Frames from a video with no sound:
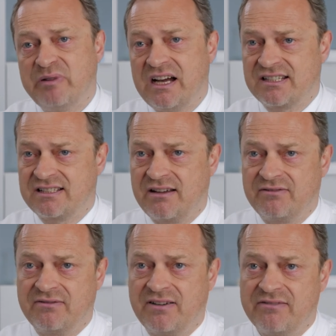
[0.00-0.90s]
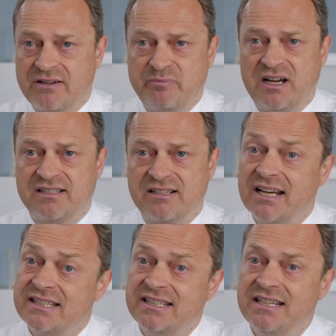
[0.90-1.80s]
PASI 75 and PASI
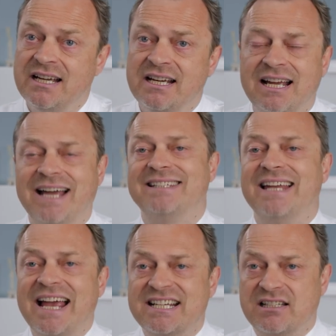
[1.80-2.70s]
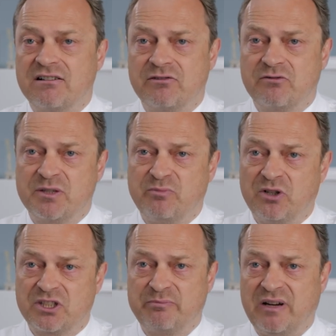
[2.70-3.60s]
90, and excellent
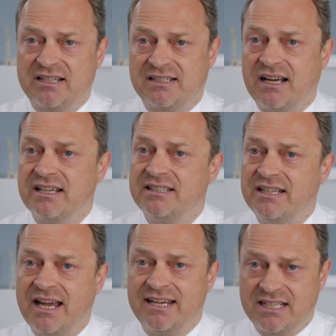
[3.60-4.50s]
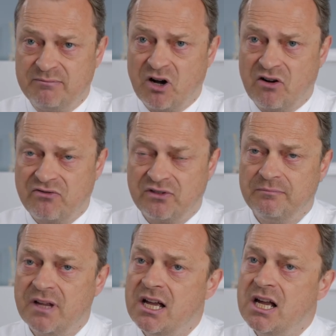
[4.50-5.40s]
response, PASI 90 and above.
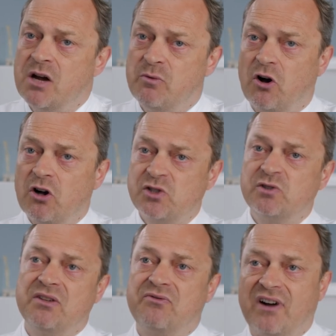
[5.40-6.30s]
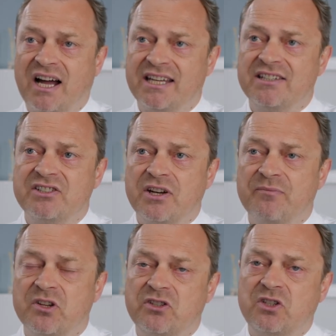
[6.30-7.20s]
We also defined
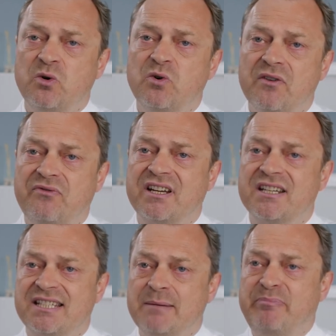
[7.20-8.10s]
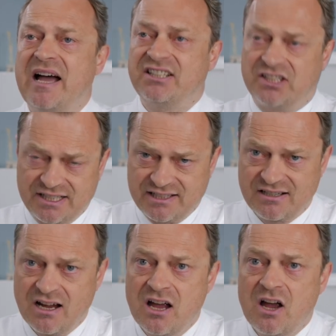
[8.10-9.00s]
two efficacy
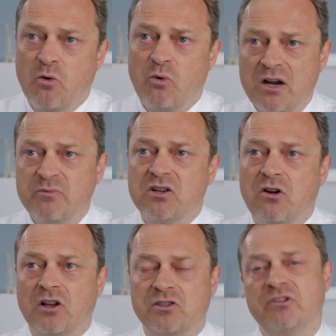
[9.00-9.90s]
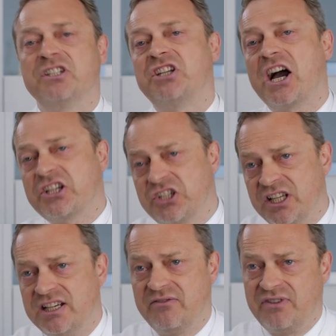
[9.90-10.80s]
patterns. One we called
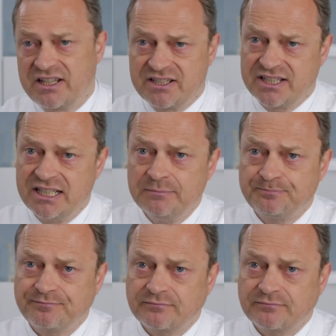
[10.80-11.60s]
reduction in efficacy,